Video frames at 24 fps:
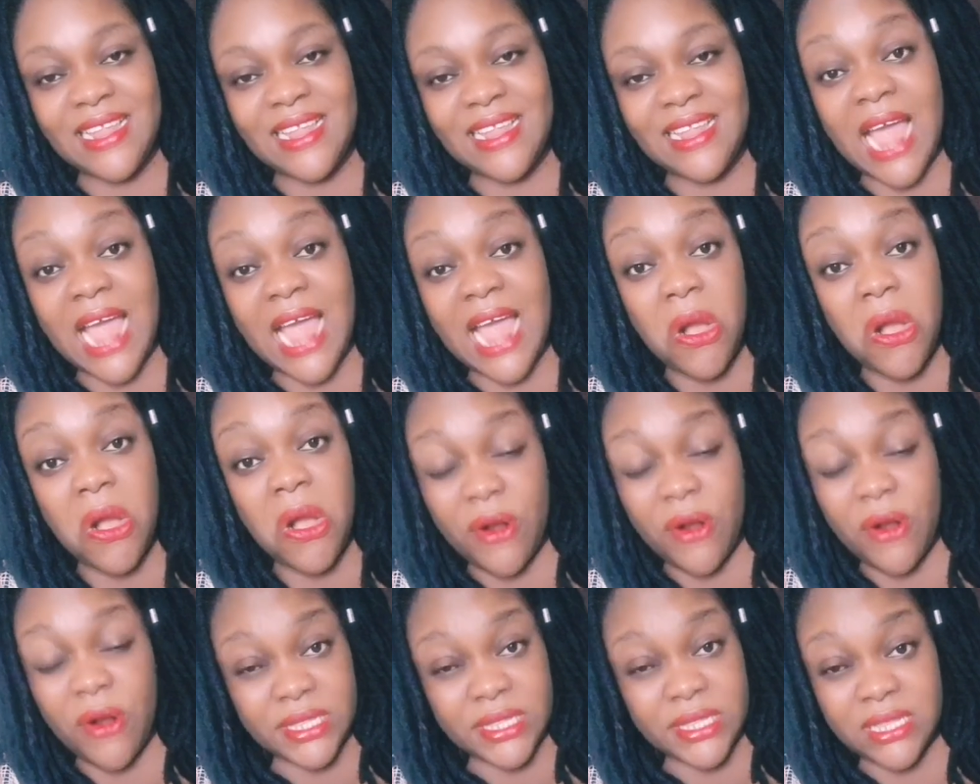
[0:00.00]
that
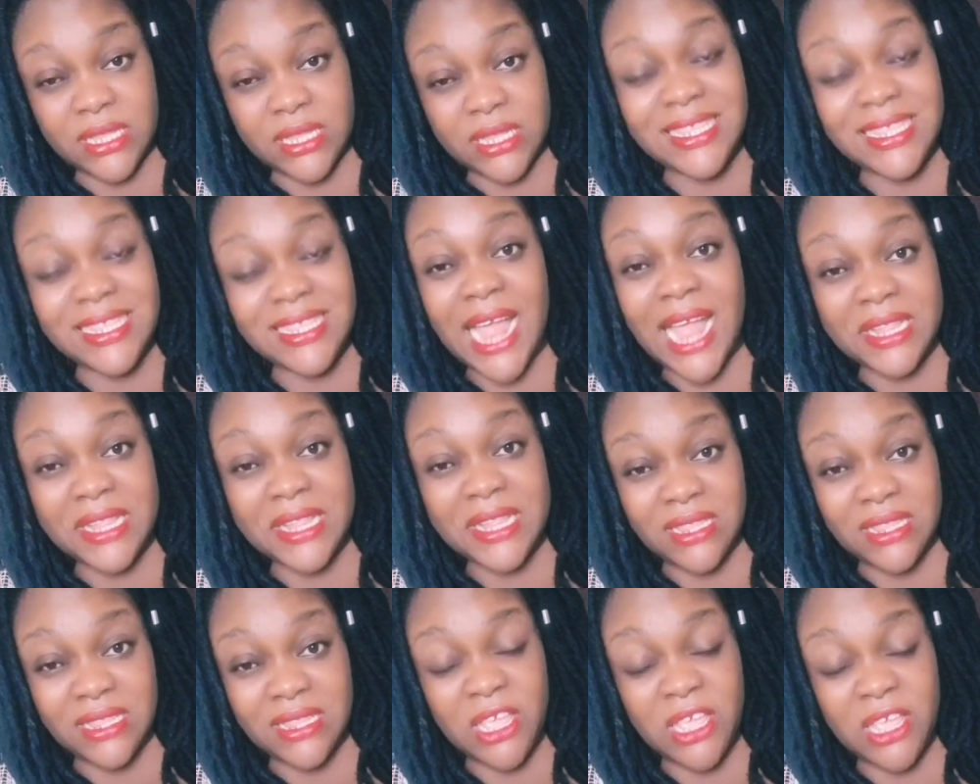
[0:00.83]
curse
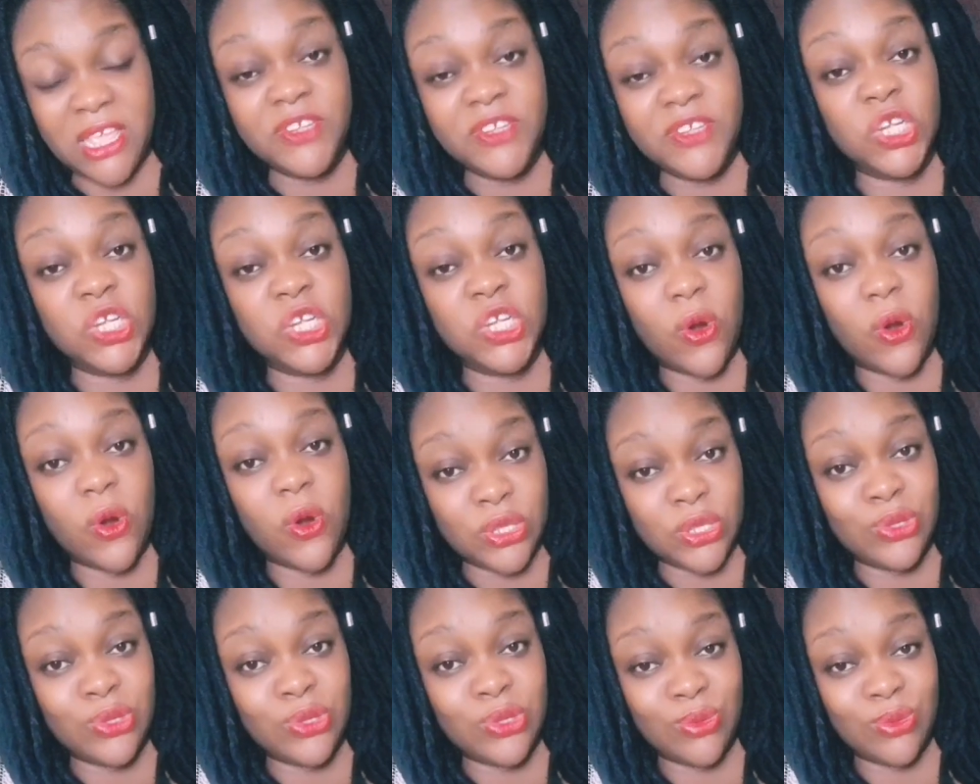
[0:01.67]
stands. If she
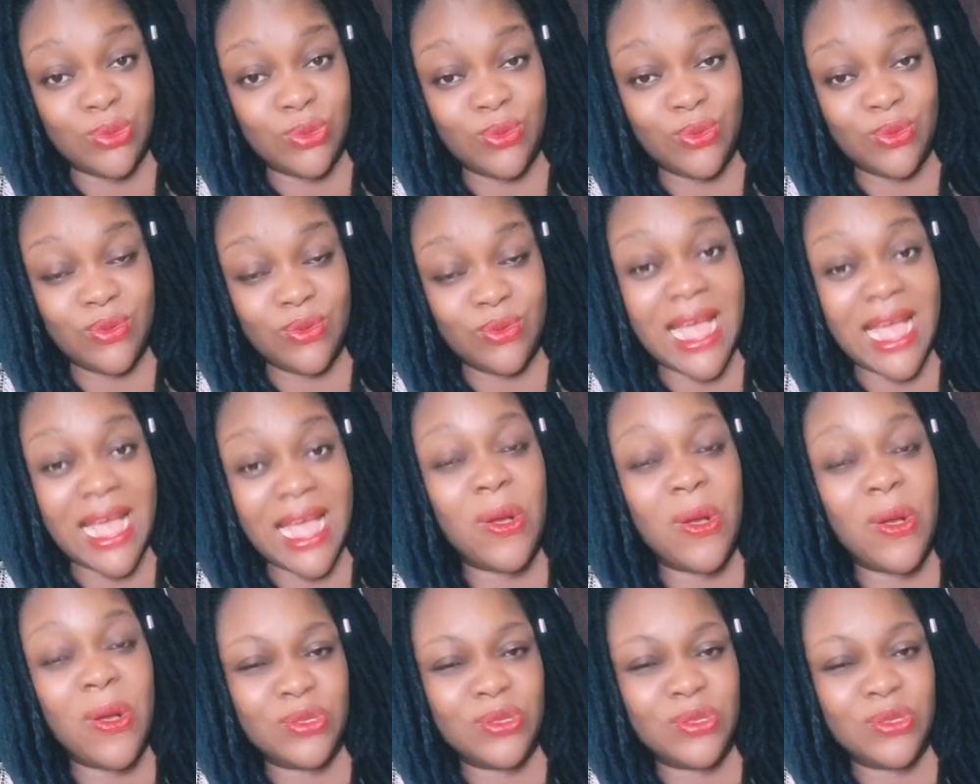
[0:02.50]
cursed you, that
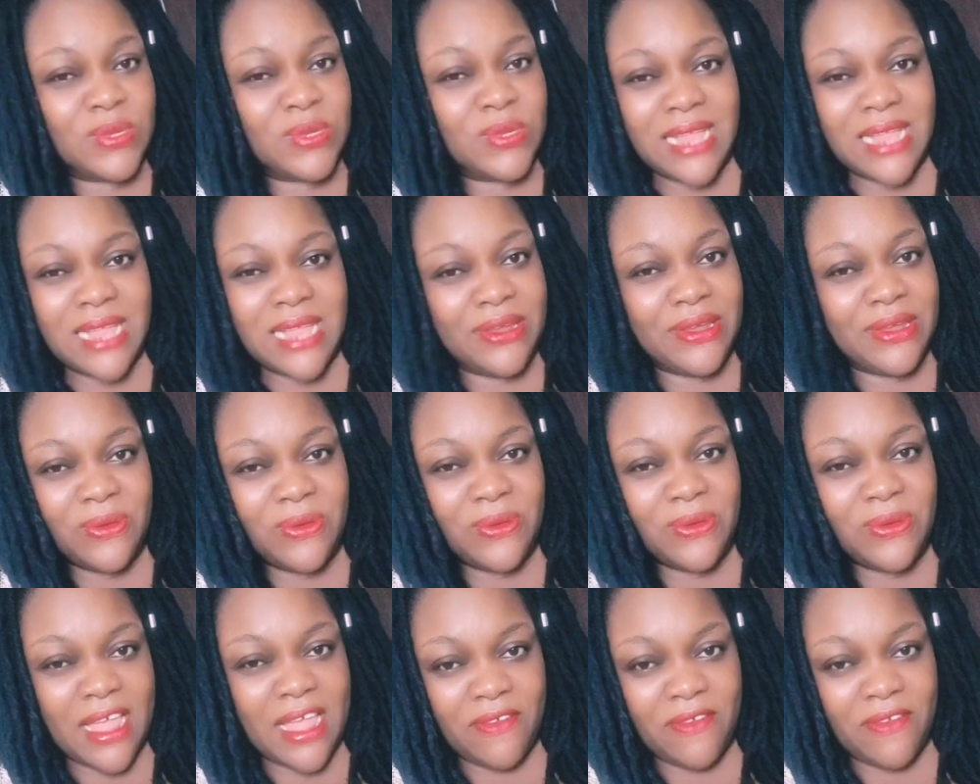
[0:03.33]
curse will stand in
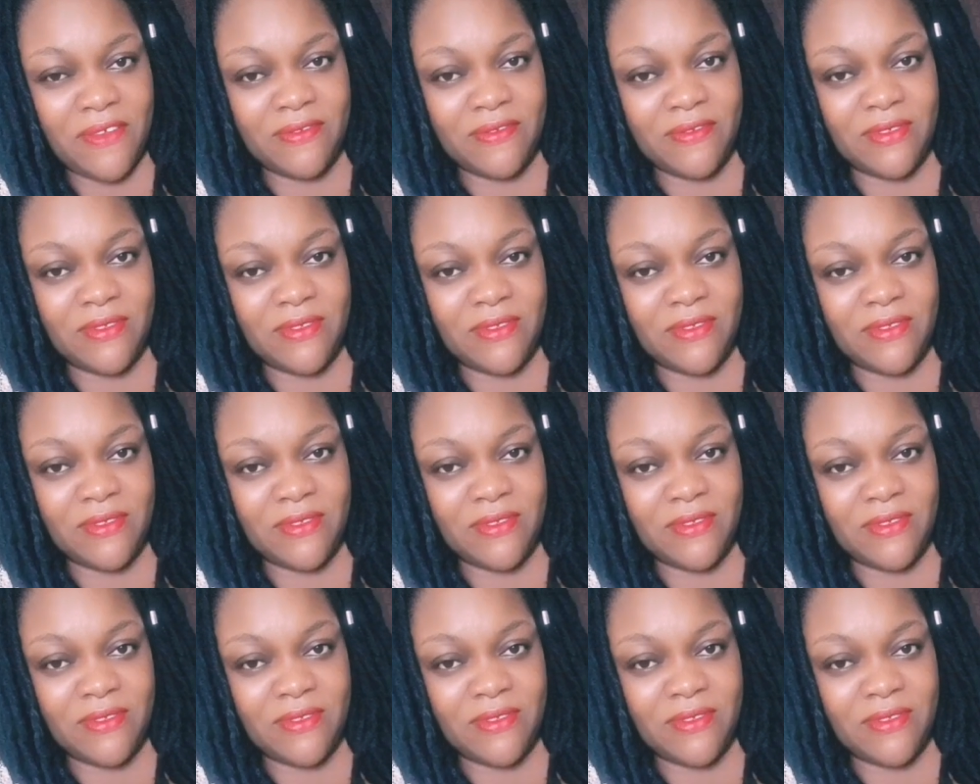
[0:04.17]
your life.